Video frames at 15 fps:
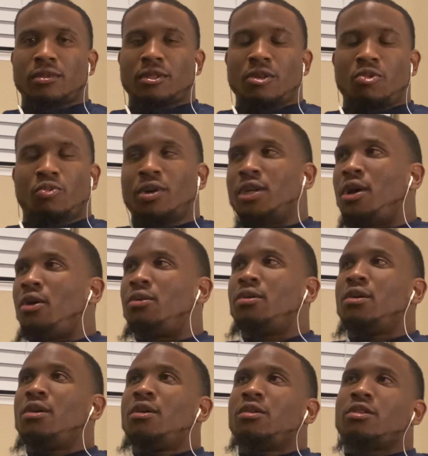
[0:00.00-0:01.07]
With
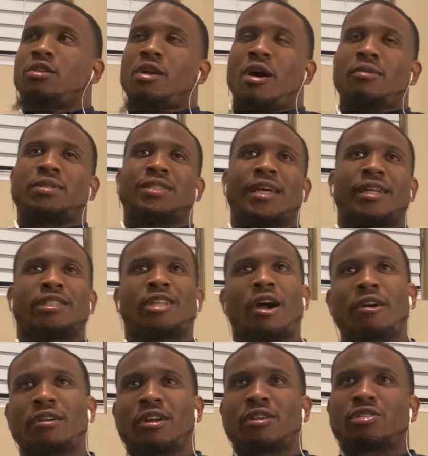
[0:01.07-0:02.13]
no, you know what I'm saying?
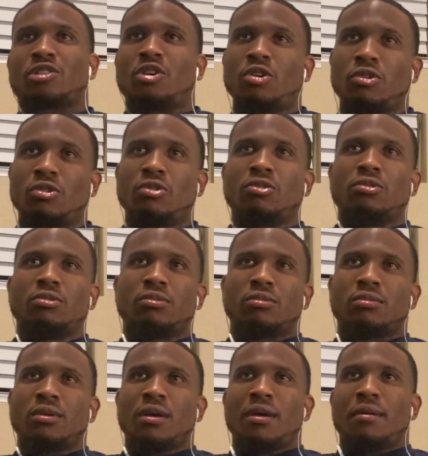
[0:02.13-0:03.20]
Turner is cool.
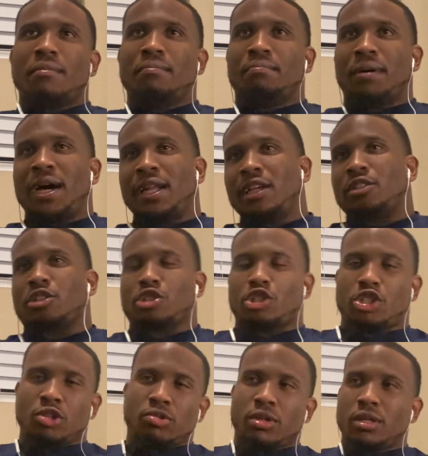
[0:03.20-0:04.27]
Buddy's a
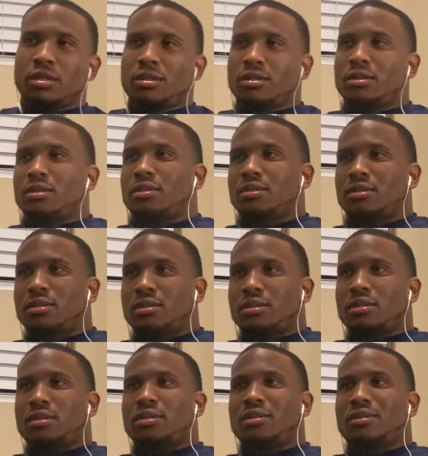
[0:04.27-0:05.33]
shooter.
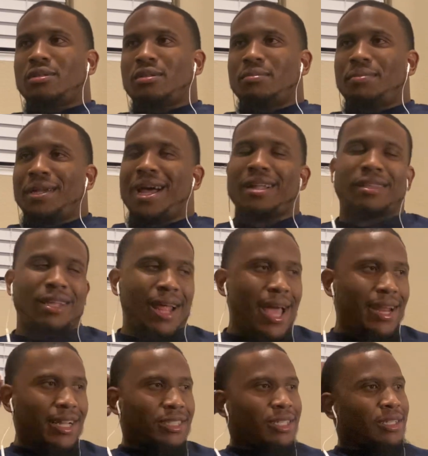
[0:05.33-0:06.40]
But after that,
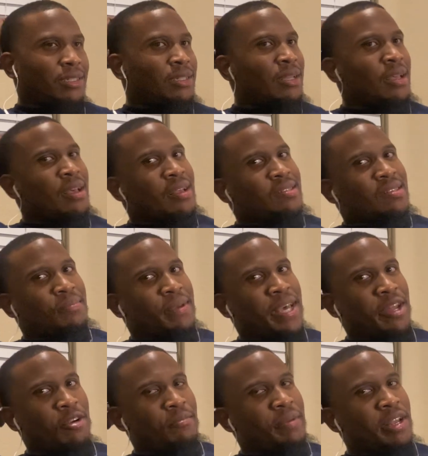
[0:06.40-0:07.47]
it's just some
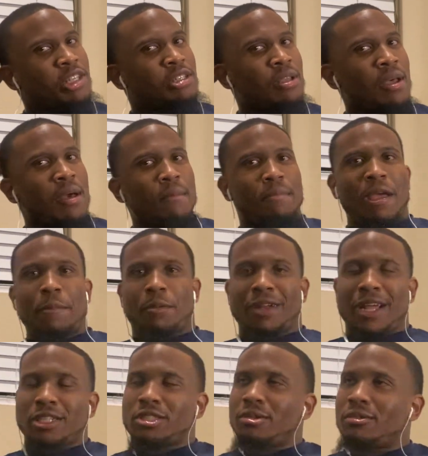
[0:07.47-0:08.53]
hit or miss people
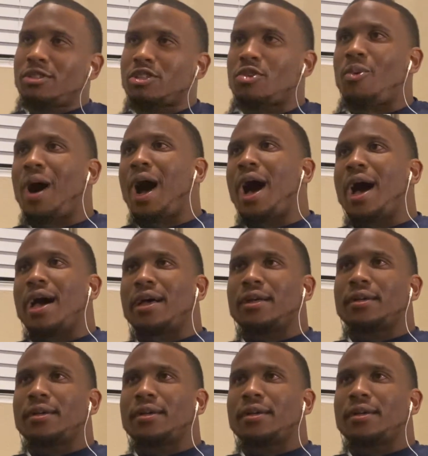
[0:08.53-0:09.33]
that's on the squad.